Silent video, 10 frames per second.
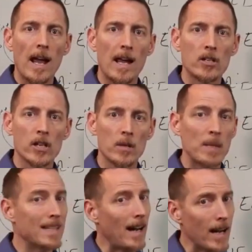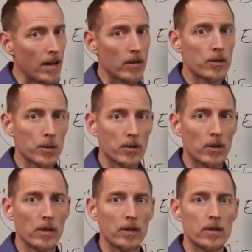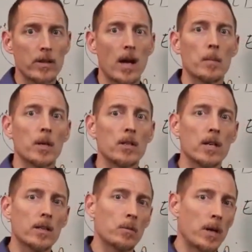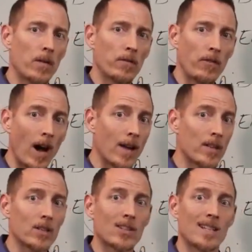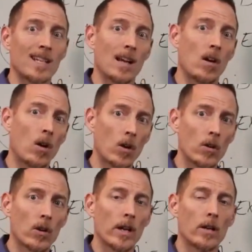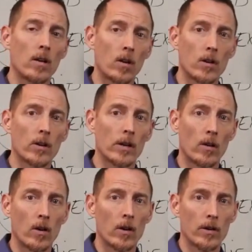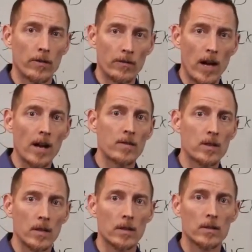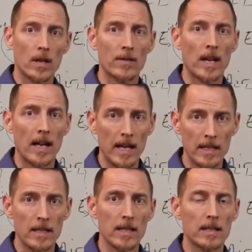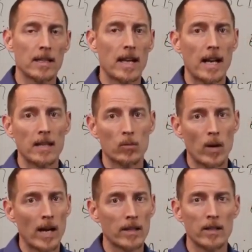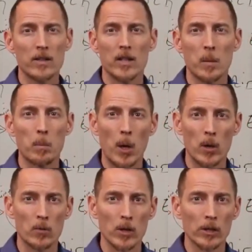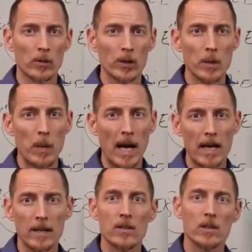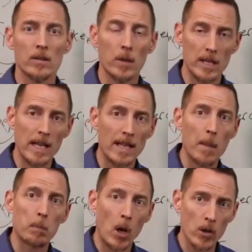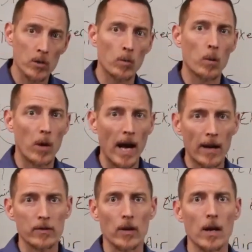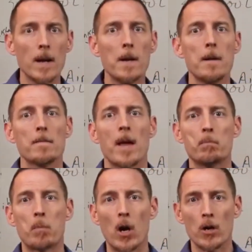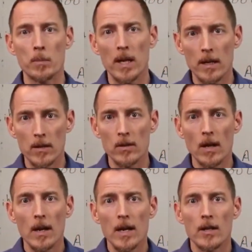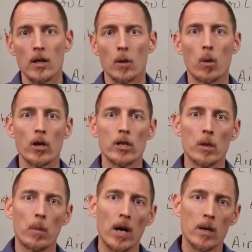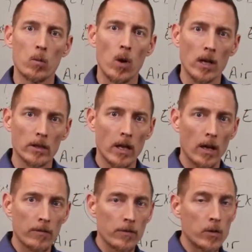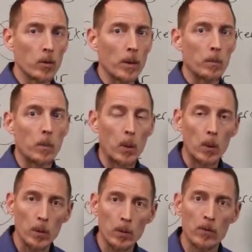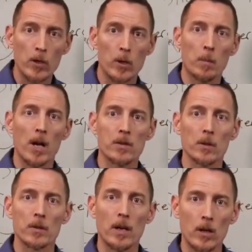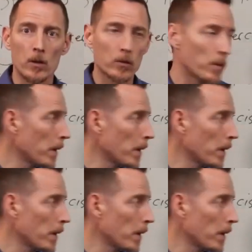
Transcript: and you're going to be tired to a certain extent. But you get to round five, and it's going to get harder and harder and harder to five, six, seven, eight. You get to that eighth round, and it's going to burn really, really bad. And it's going to, again, that burn is what we're after. That burn means that you're working your body well enough to improve your muscle tone.